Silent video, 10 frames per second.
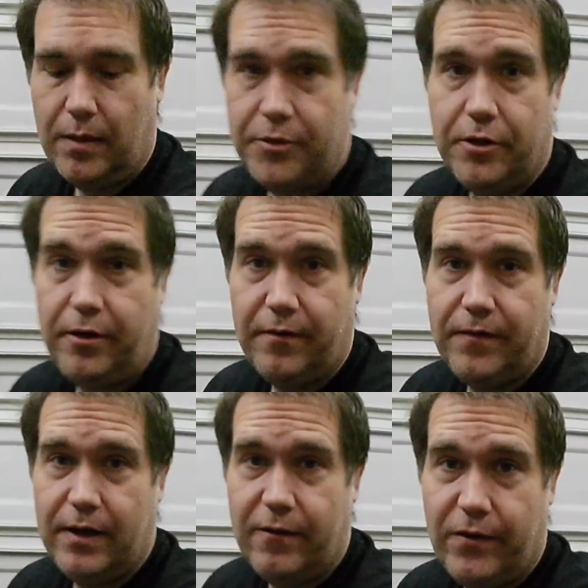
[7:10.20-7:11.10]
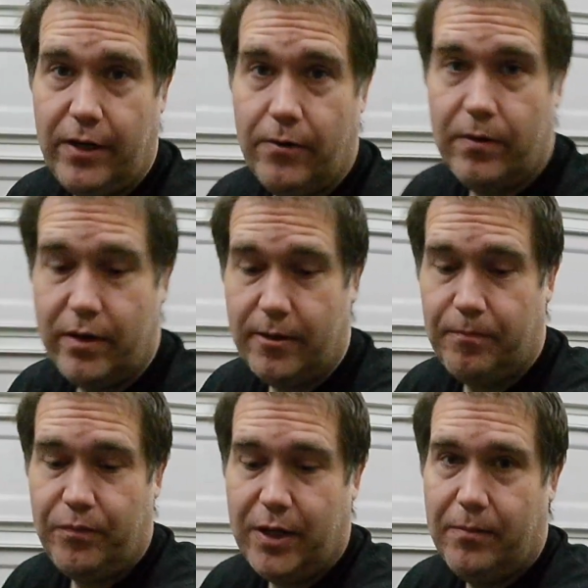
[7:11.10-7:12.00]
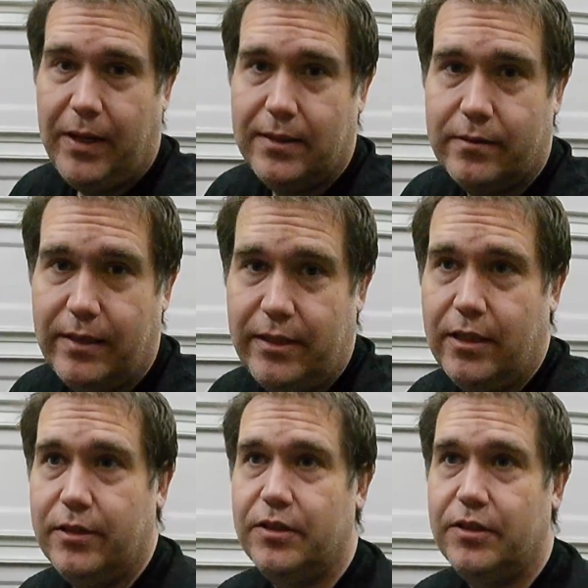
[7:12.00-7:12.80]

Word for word: I'm sure you can find a video on it but it basically just